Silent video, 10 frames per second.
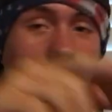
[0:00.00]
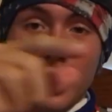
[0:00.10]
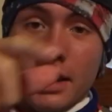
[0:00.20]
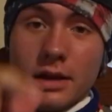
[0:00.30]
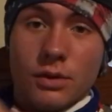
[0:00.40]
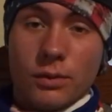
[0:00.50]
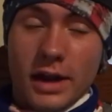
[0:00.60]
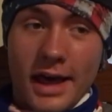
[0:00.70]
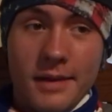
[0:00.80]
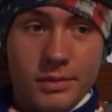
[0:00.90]
and
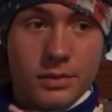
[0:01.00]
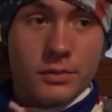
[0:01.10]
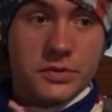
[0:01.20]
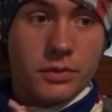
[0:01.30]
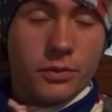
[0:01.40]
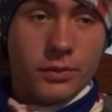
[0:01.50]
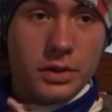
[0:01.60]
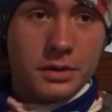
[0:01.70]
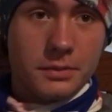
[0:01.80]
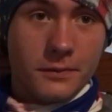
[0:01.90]
what happened was when we
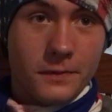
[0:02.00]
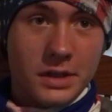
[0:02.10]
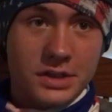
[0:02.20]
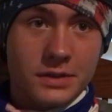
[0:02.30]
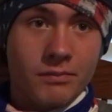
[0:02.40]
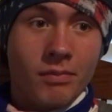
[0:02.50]
reeled up the fish,